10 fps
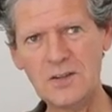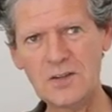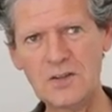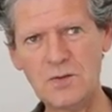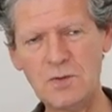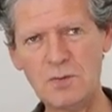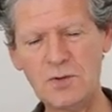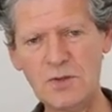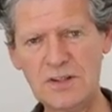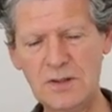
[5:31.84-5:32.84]
so what we're
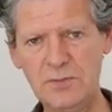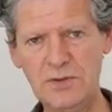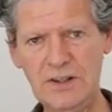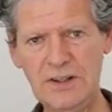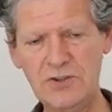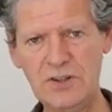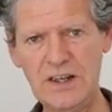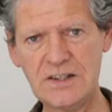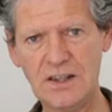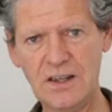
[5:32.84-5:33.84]
doing is completely
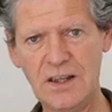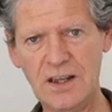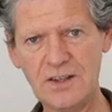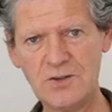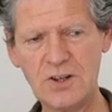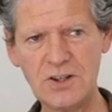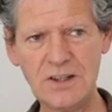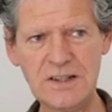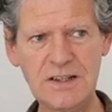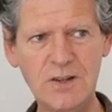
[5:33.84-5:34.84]
addressing that. So as you
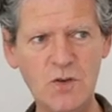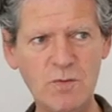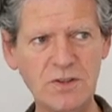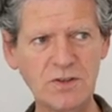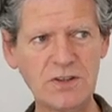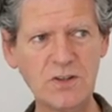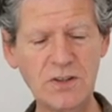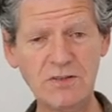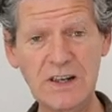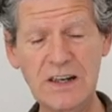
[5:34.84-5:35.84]
can see, I hope it's not
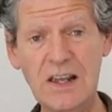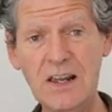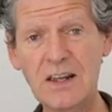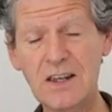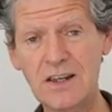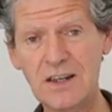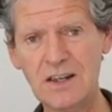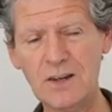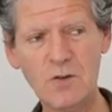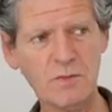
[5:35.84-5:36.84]
sounding very Indian
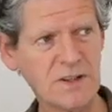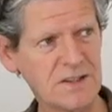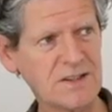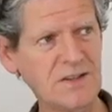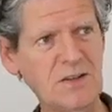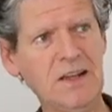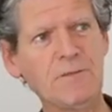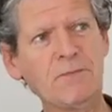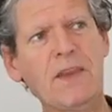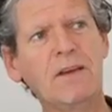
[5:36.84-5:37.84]
here. I hope this is sounding,
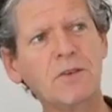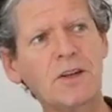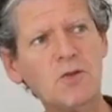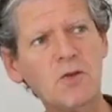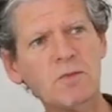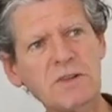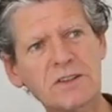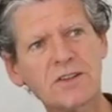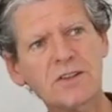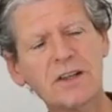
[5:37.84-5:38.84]
well, I know it will be
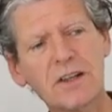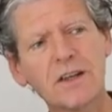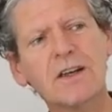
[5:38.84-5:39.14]
sounding